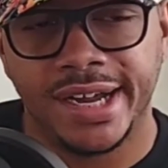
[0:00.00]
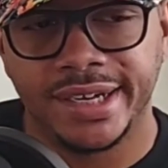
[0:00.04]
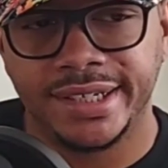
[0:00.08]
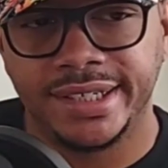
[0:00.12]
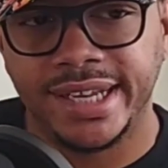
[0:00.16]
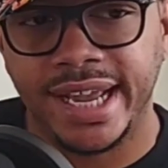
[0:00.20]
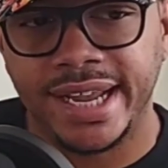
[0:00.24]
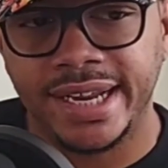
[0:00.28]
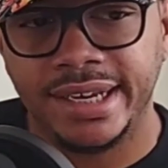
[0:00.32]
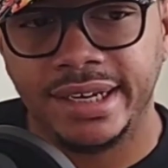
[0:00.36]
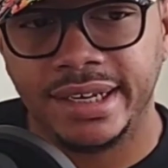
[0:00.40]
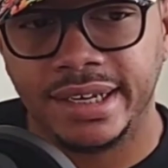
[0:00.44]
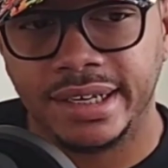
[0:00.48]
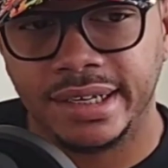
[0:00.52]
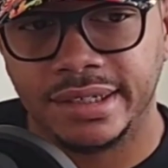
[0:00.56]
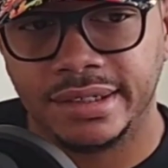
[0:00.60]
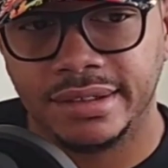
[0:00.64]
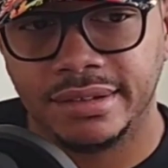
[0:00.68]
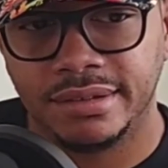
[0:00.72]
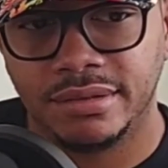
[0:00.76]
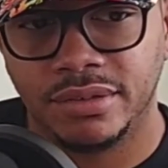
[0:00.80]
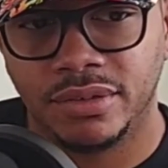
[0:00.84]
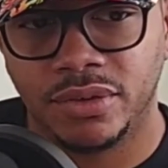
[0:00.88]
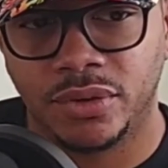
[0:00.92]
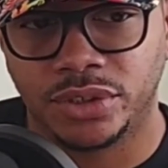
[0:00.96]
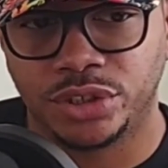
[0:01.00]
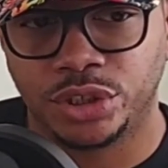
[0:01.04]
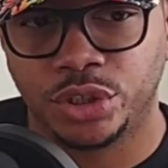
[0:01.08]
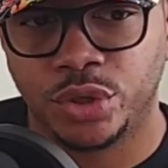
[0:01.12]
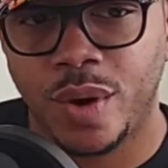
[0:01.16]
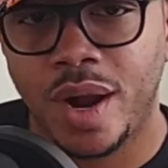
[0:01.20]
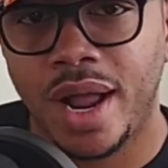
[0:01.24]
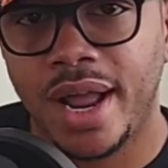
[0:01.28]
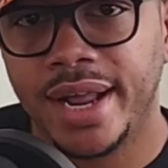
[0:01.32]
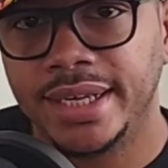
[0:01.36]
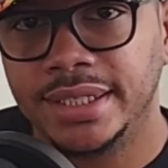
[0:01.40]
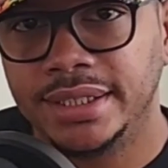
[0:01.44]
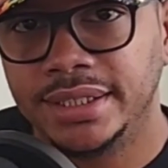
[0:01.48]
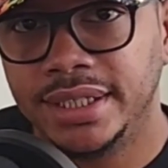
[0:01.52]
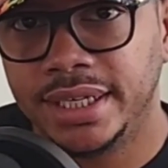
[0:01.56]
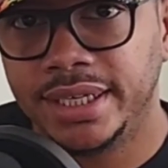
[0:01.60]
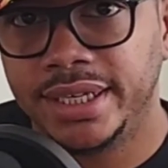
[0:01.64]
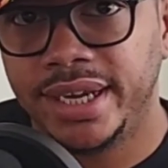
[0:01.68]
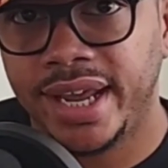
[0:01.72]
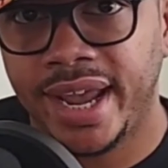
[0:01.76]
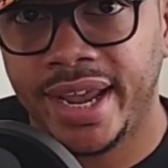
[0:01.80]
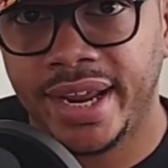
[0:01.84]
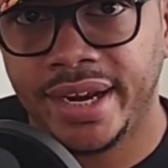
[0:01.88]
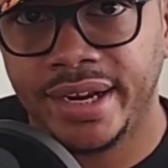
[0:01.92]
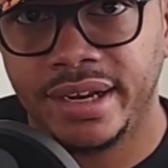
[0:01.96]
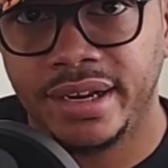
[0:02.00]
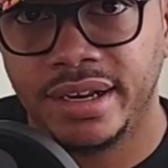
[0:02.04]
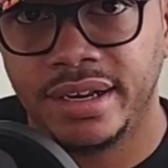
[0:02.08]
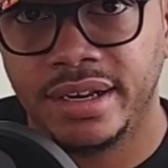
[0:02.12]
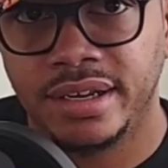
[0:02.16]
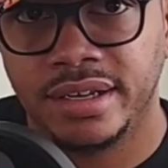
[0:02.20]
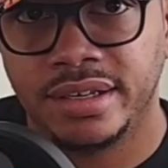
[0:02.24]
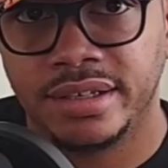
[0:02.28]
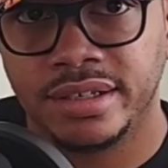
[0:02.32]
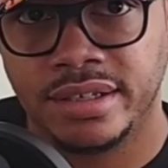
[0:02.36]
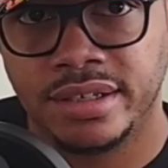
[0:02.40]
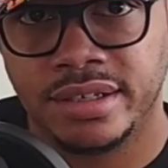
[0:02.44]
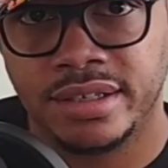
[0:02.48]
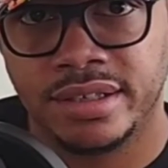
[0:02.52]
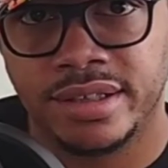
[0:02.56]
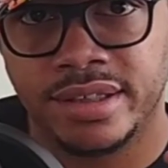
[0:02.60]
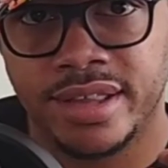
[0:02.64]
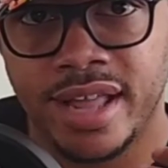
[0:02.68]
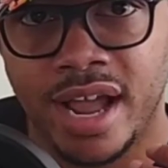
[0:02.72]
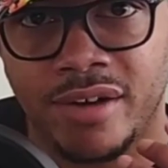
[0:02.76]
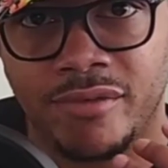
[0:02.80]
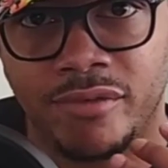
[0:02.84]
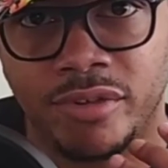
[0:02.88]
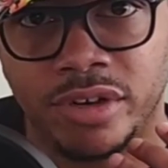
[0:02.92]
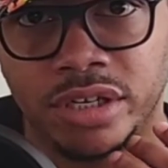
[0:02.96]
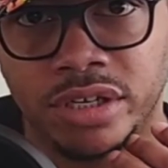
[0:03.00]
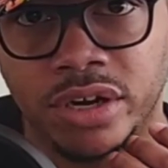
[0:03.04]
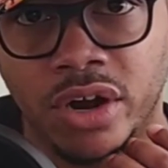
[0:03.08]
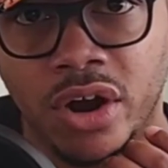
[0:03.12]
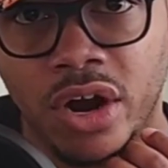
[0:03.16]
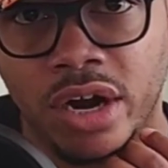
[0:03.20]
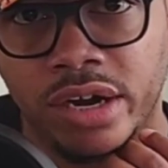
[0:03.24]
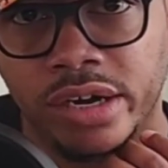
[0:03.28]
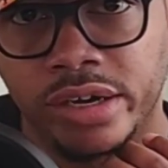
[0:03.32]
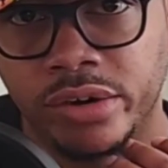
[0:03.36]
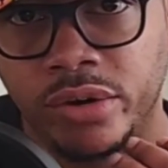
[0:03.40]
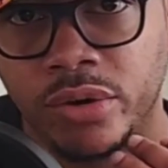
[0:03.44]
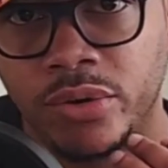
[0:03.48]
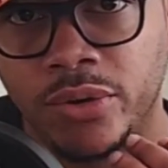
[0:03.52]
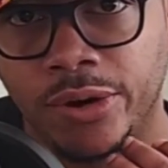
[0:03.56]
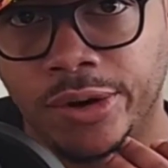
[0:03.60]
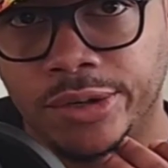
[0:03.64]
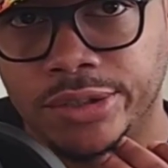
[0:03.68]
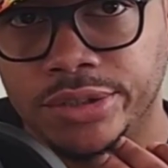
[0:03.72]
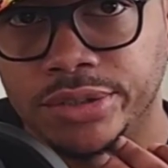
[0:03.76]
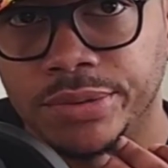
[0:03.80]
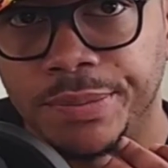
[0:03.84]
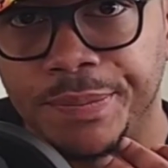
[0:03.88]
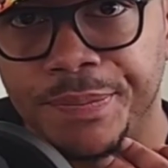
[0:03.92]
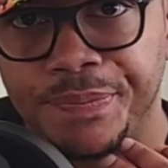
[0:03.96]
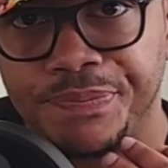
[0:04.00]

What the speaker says: dating or trying to date that retarded horse,